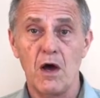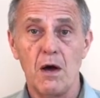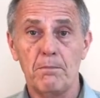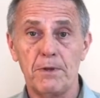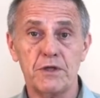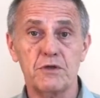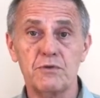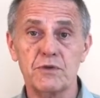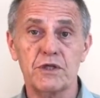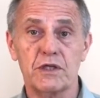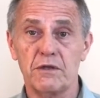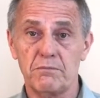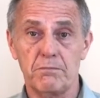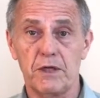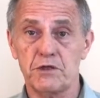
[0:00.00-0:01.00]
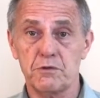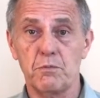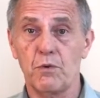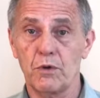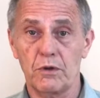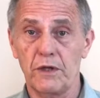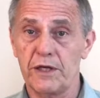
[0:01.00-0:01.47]
but using it much
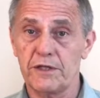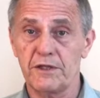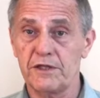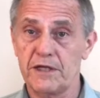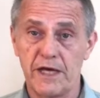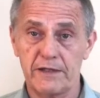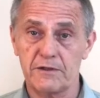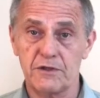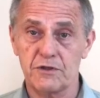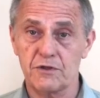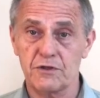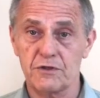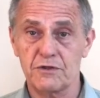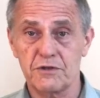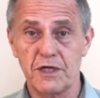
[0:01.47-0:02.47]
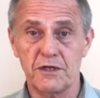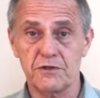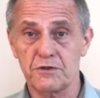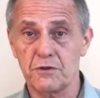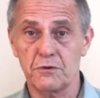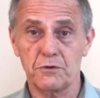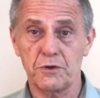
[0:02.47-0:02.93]
more like the technicians, that
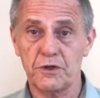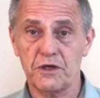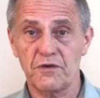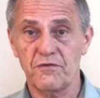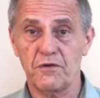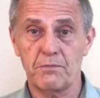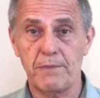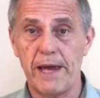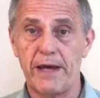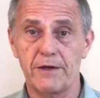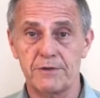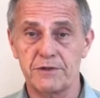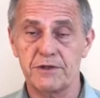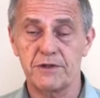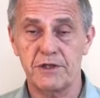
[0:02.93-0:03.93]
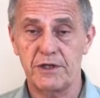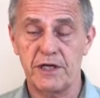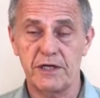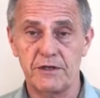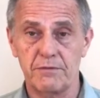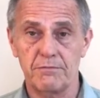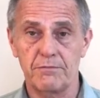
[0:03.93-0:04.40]
is, they're looking for patterns in the
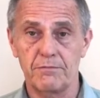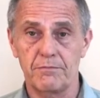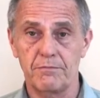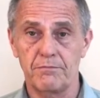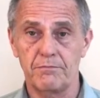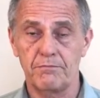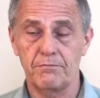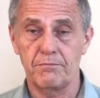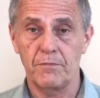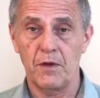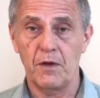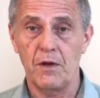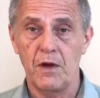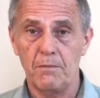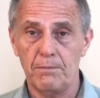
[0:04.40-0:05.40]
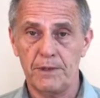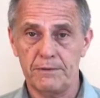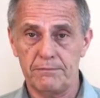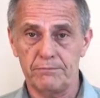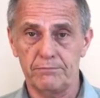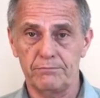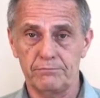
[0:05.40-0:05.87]
data.
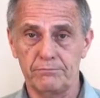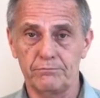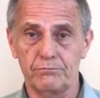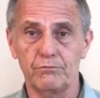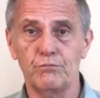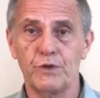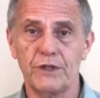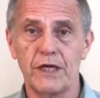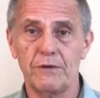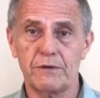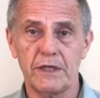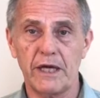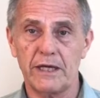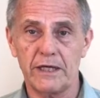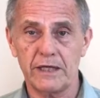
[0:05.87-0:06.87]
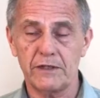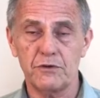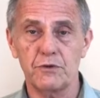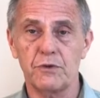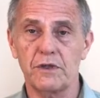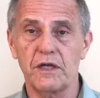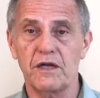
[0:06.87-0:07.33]
But Without getting
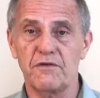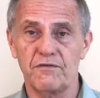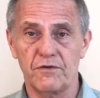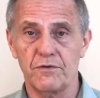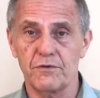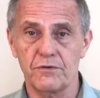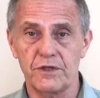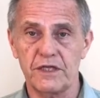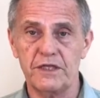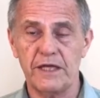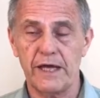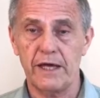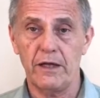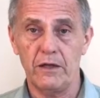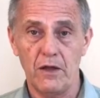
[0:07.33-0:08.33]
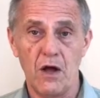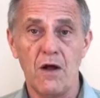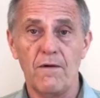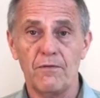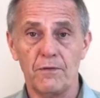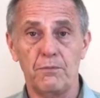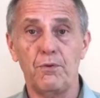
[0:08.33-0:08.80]
into it in any further detail,
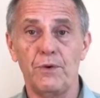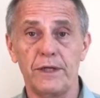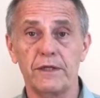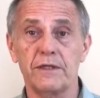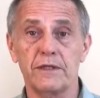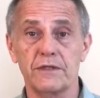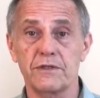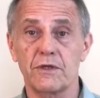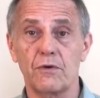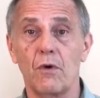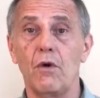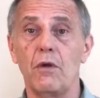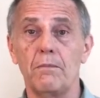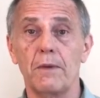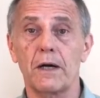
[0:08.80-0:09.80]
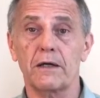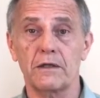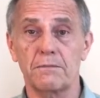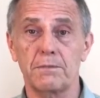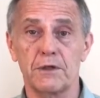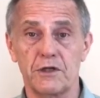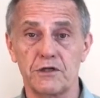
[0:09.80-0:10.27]
the point is that all
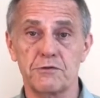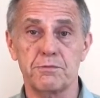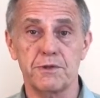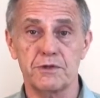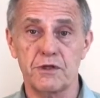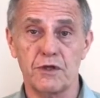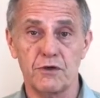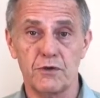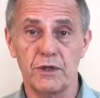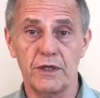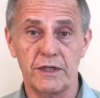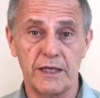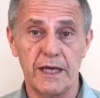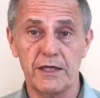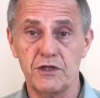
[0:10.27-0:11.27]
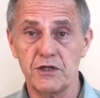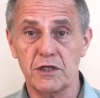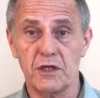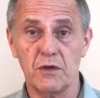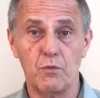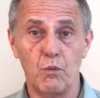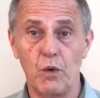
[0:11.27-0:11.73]
market participants are engaging
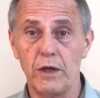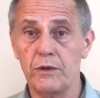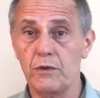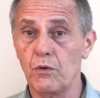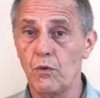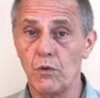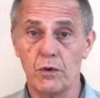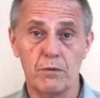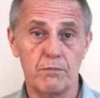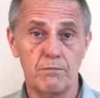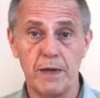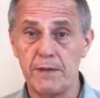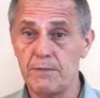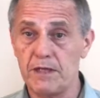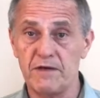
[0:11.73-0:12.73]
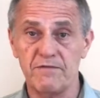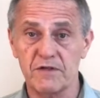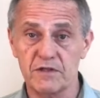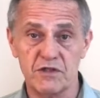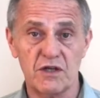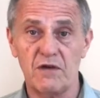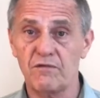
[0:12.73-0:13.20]
in one or maybe even
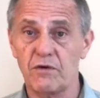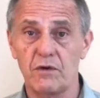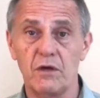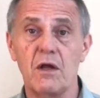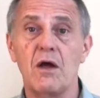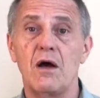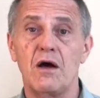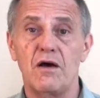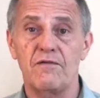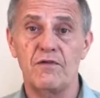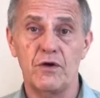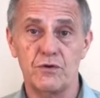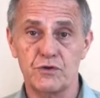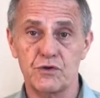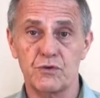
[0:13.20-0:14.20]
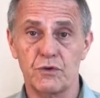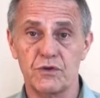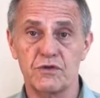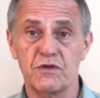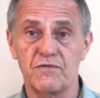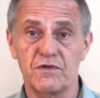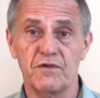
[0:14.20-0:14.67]
several of those sorts
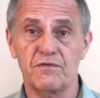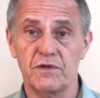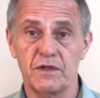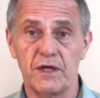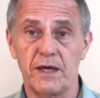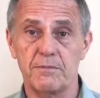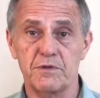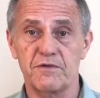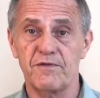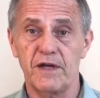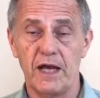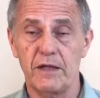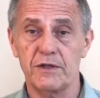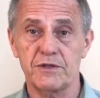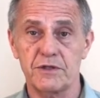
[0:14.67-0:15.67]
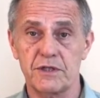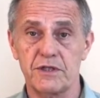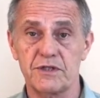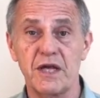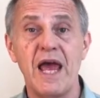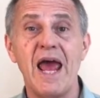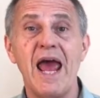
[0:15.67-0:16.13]
of different types of analyses,
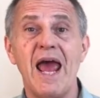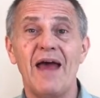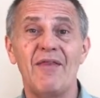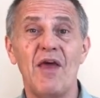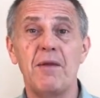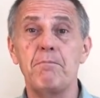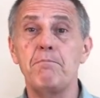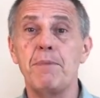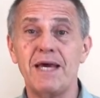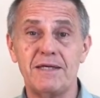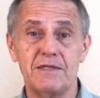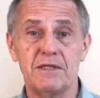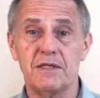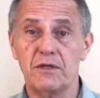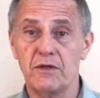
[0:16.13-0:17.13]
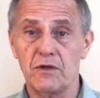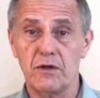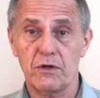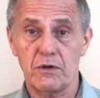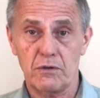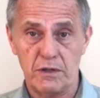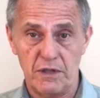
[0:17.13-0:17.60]
and then basing
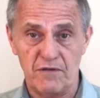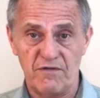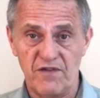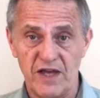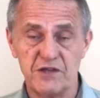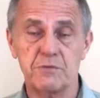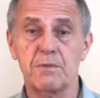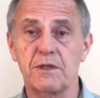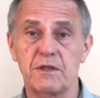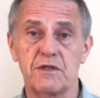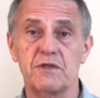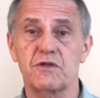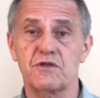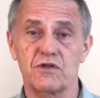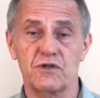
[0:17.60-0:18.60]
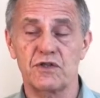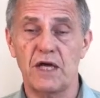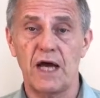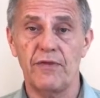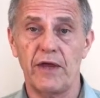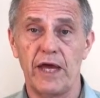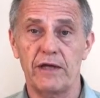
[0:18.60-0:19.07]
their investment decisions
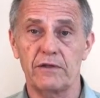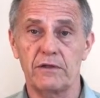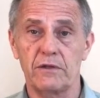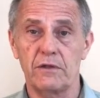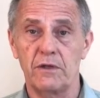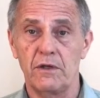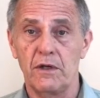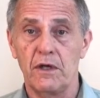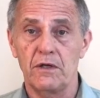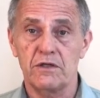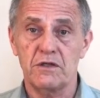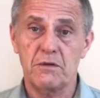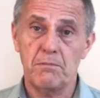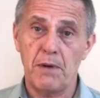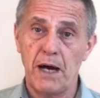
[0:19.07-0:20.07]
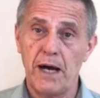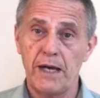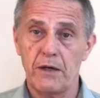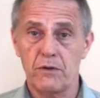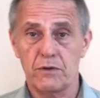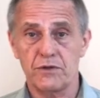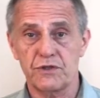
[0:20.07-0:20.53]
on that, to buy
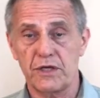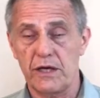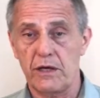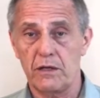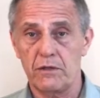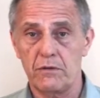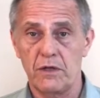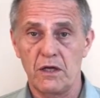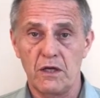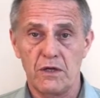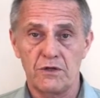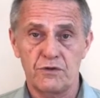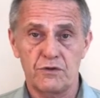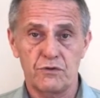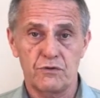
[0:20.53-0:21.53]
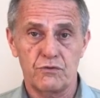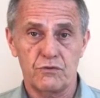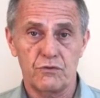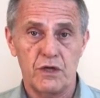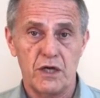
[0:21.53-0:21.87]
or sell, to